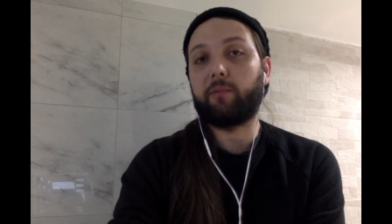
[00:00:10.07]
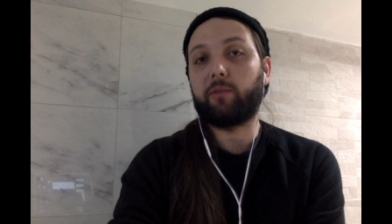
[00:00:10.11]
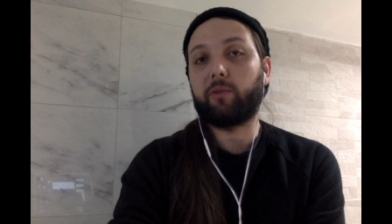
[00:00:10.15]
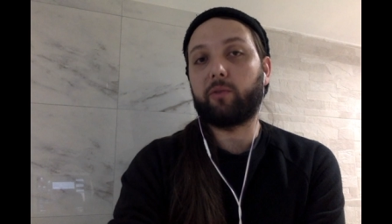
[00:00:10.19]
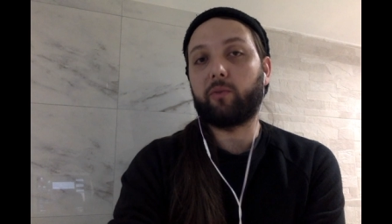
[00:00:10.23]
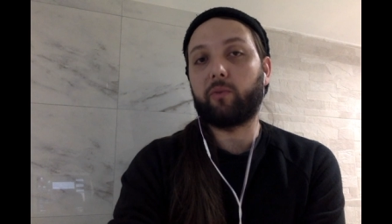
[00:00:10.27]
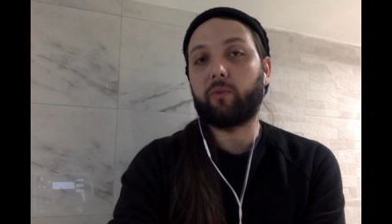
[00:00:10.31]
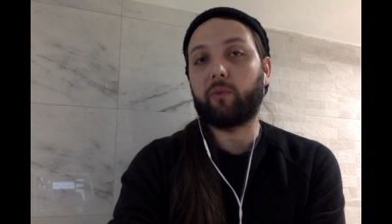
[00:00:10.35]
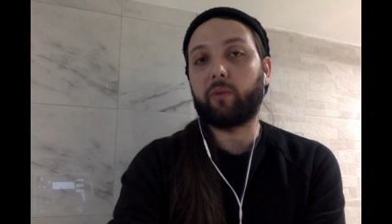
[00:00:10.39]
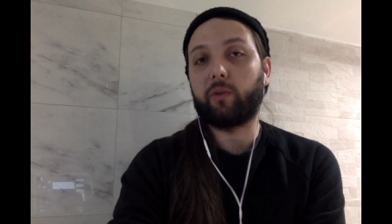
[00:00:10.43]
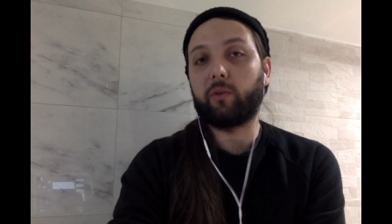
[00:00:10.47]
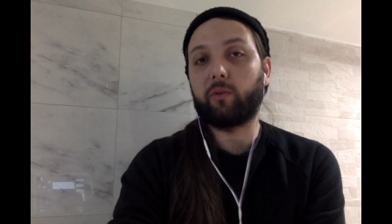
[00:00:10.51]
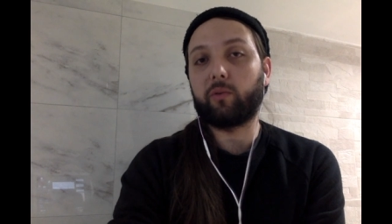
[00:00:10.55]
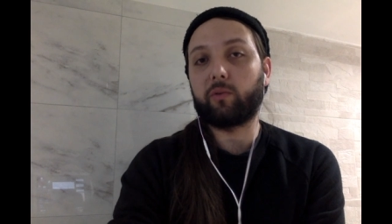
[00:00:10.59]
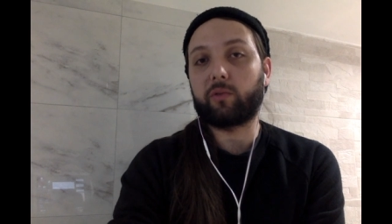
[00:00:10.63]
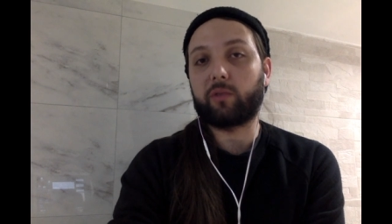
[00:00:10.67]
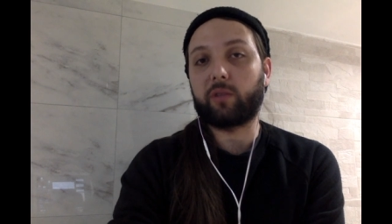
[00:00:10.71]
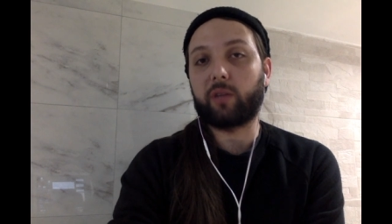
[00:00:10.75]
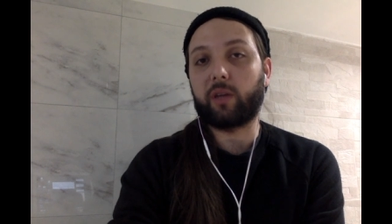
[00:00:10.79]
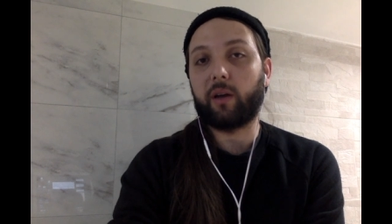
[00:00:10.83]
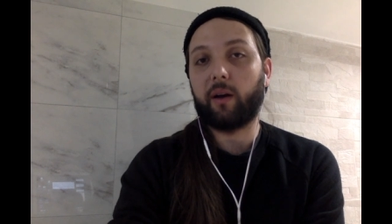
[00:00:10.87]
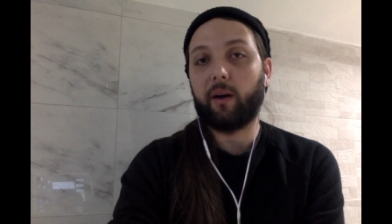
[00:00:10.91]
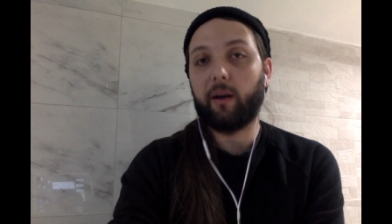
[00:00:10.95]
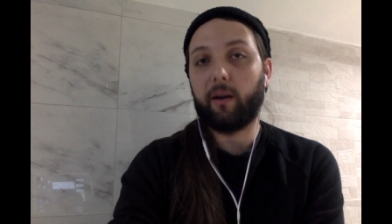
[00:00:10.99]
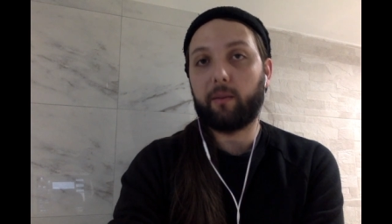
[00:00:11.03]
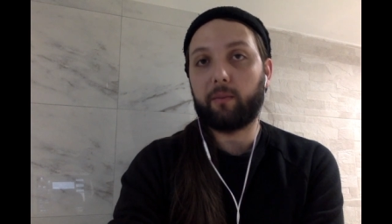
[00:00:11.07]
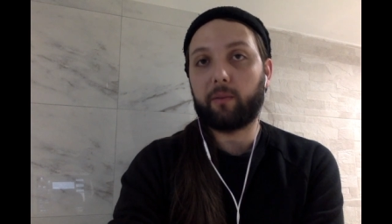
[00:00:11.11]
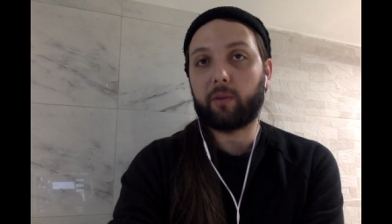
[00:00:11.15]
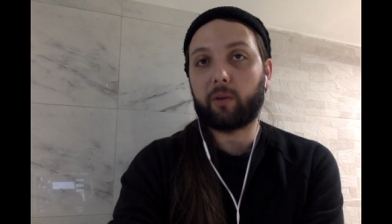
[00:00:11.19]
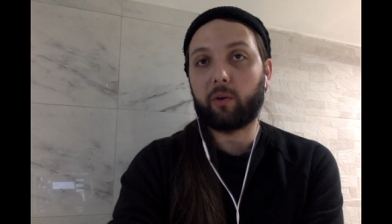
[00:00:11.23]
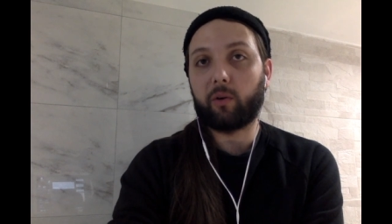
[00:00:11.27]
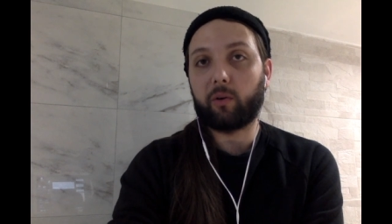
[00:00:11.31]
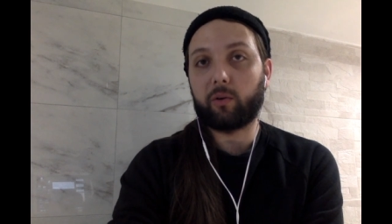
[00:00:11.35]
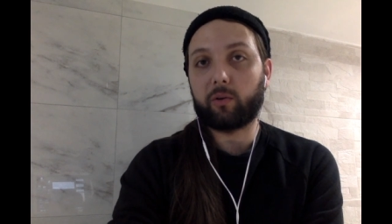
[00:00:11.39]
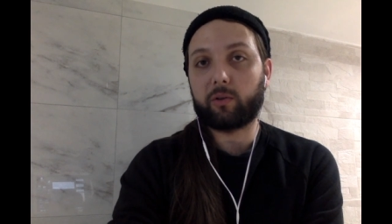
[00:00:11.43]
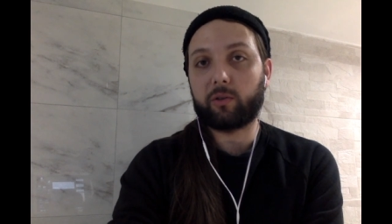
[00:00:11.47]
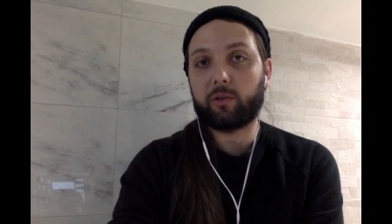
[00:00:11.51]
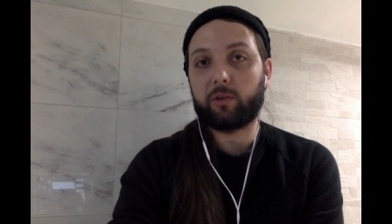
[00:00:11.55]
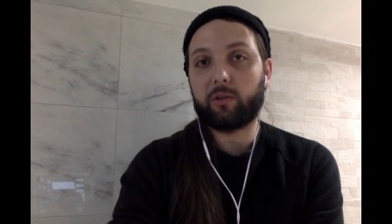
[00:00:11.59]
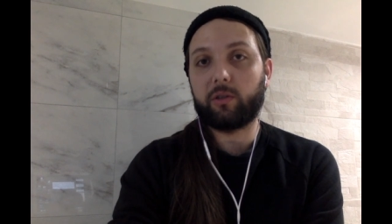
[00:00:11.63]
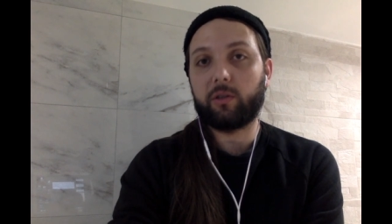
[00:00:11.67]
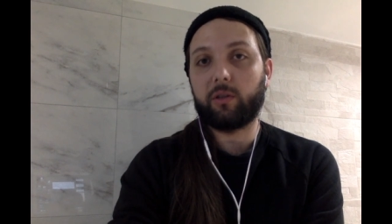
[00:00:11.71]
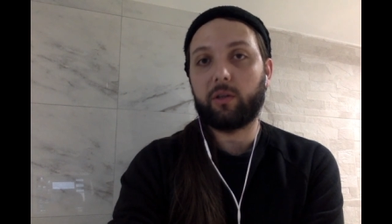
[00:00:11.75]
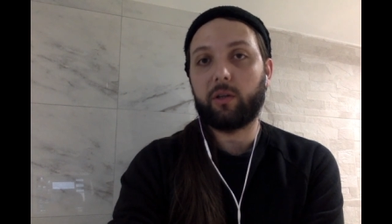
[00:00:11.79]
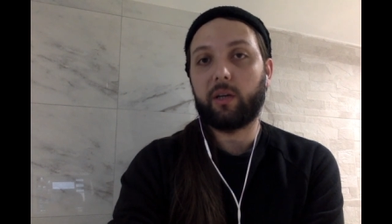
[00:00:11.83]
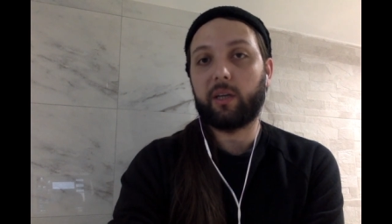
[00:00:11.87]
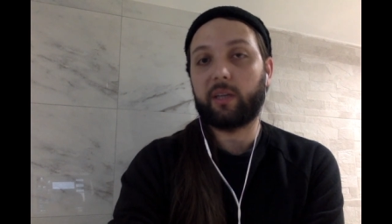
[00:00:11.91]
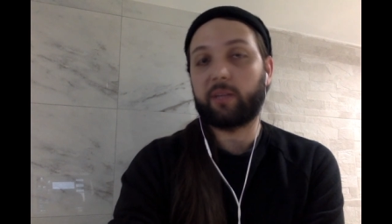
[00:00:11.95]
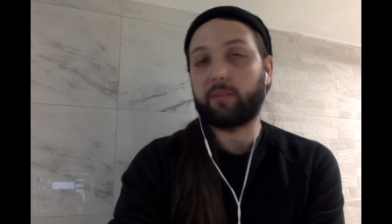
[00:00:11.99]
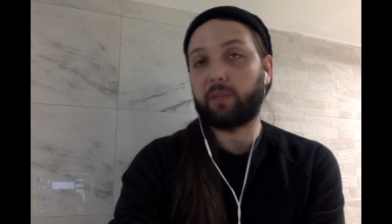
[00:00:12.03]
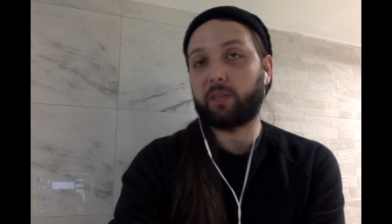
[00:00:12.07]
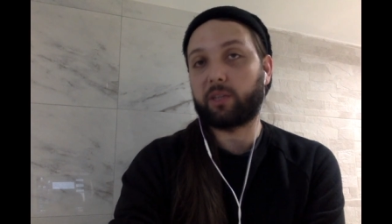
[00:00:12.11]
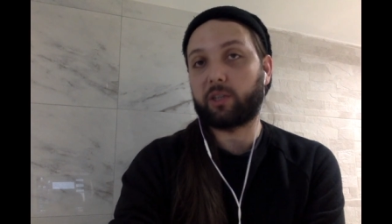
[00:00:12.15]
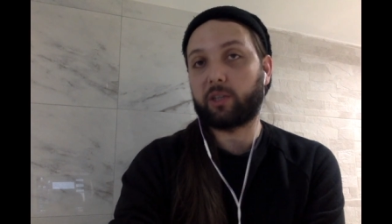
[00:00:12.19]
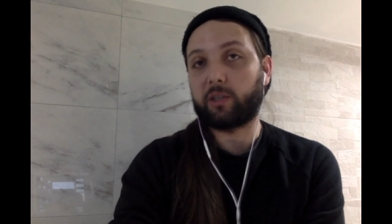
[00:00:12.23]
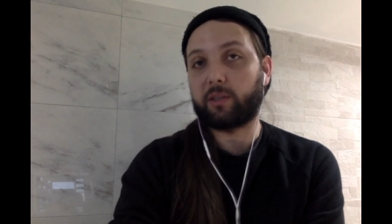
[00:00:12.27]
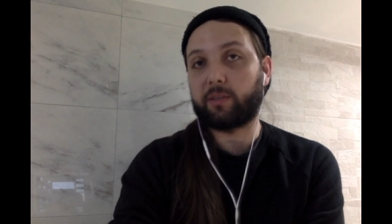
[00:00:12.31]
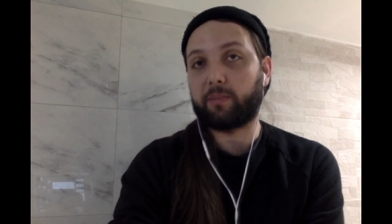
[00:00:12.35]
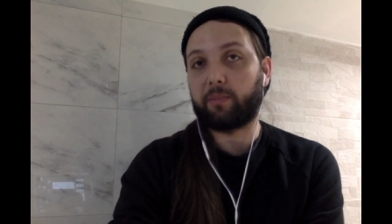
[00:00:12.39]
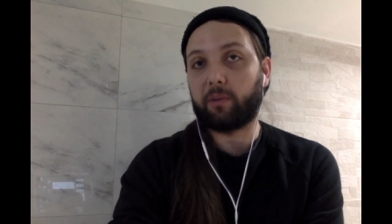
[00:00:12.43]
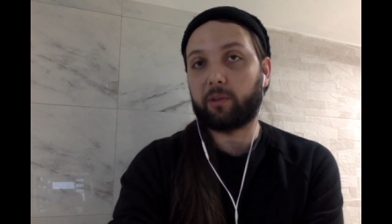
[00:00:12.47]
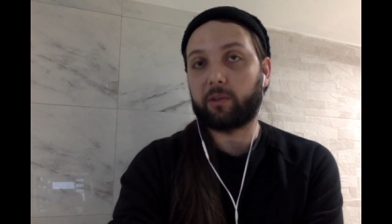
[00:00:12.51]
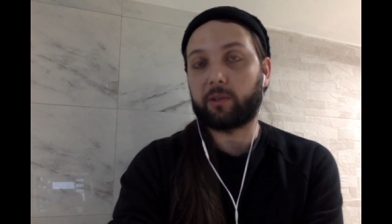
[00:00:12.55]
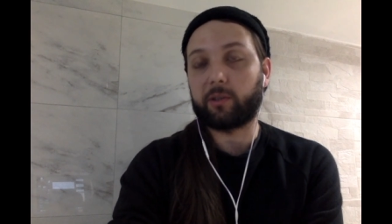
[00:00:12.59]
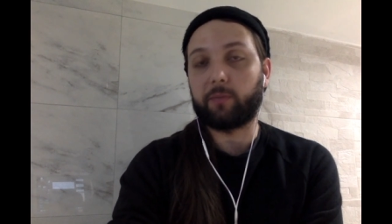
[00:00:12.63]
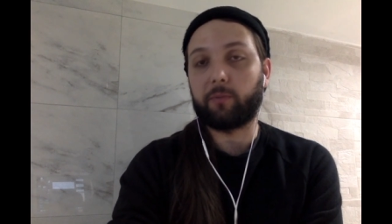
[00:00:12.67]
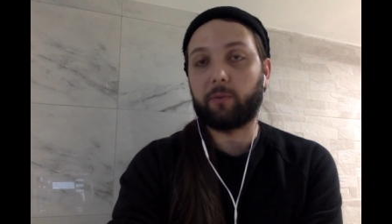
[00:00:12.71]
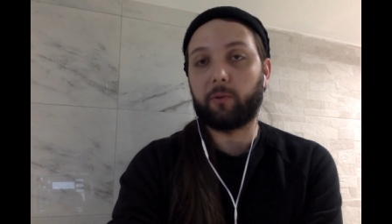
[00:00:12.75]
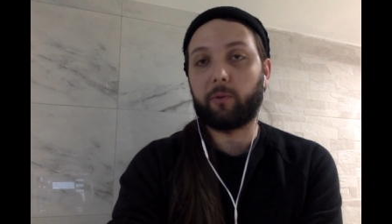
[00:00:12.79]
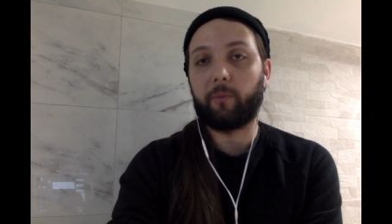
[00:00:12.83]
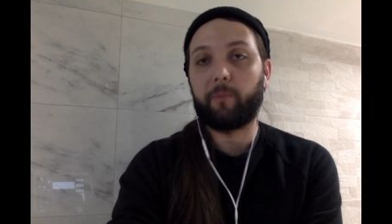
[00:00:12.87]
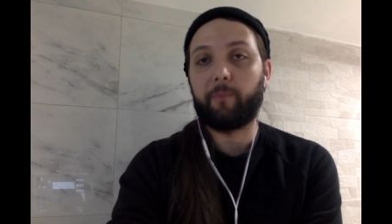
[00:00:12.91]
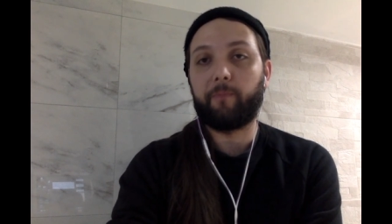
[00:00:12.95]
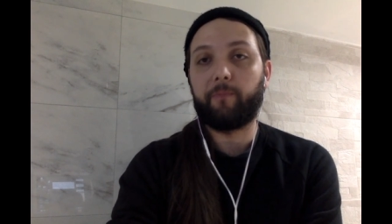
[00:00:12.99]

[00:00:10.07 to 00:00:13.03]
to reduce the harm caused as much as possible.